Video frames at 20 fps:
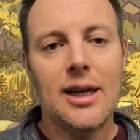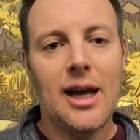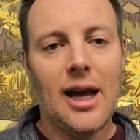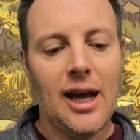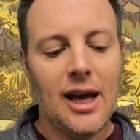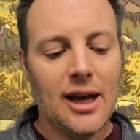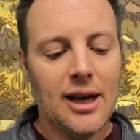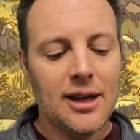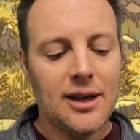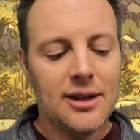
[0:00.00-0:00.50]

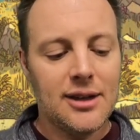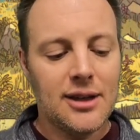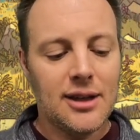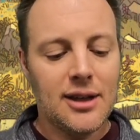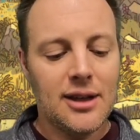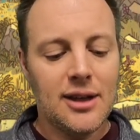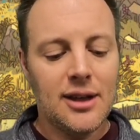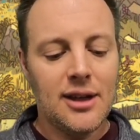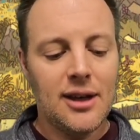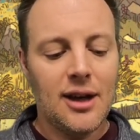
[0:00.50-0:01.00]

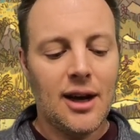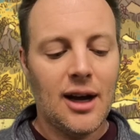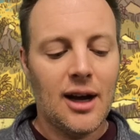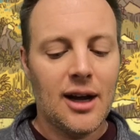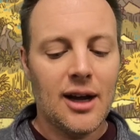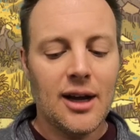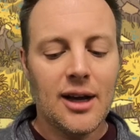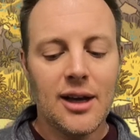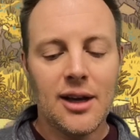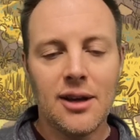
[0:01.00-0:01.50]
and
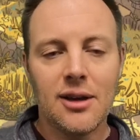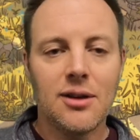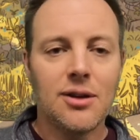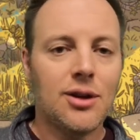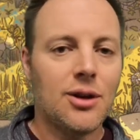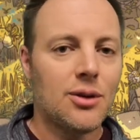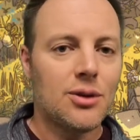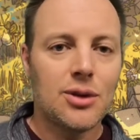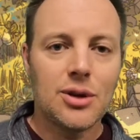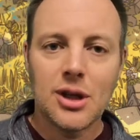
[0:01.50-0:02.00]

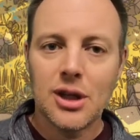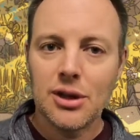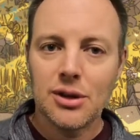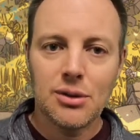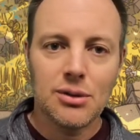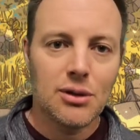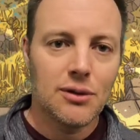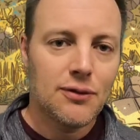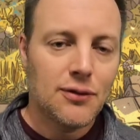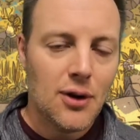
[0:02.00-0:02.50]
looking
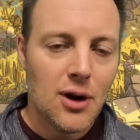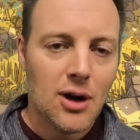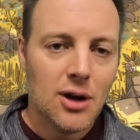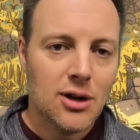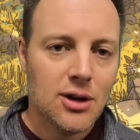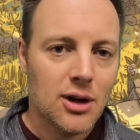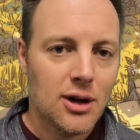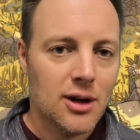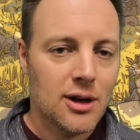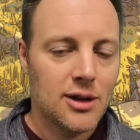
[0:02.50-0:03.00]
through the
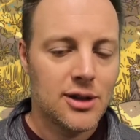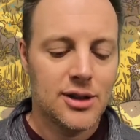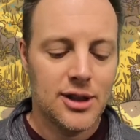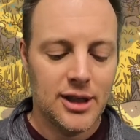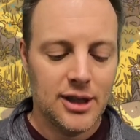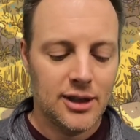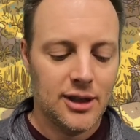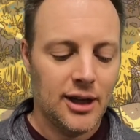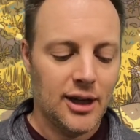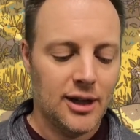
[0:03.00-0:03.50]
fog cards
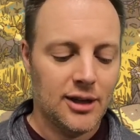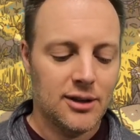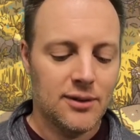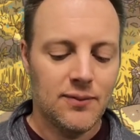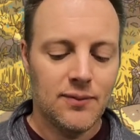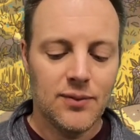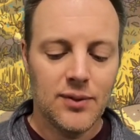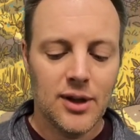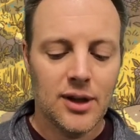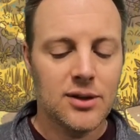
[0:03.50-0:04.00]
and
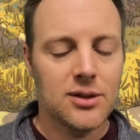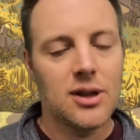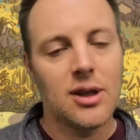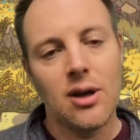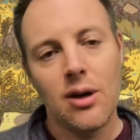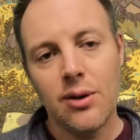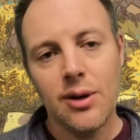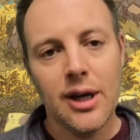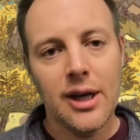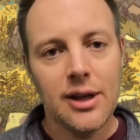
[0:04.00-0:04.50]
I was
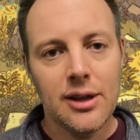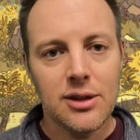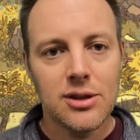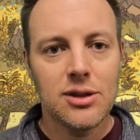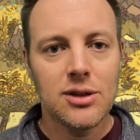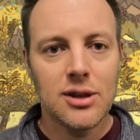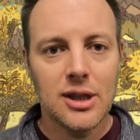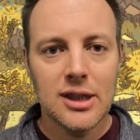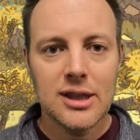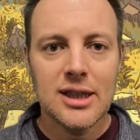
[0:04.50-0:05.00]
like, okay,
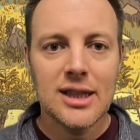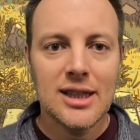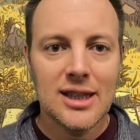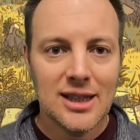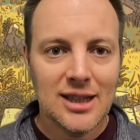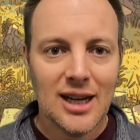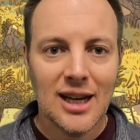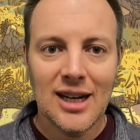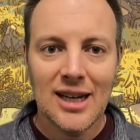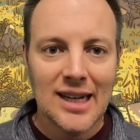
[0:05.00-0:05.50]
that's
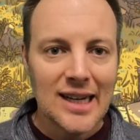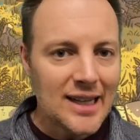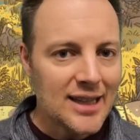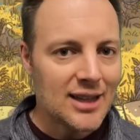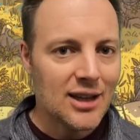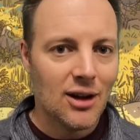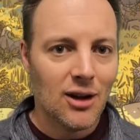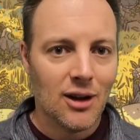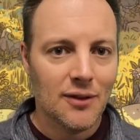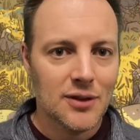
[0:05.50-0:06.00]
kind of neat.
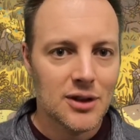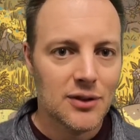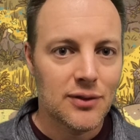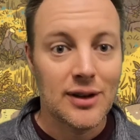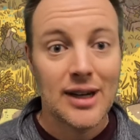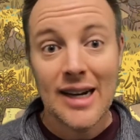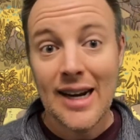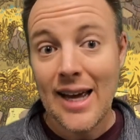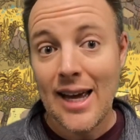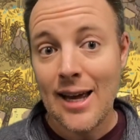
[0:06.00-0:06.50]
They all have a
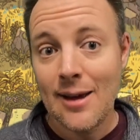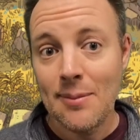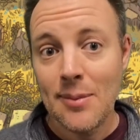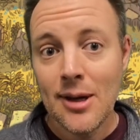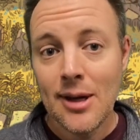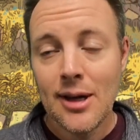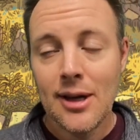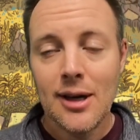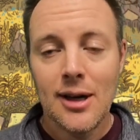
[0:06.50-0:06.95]
different name,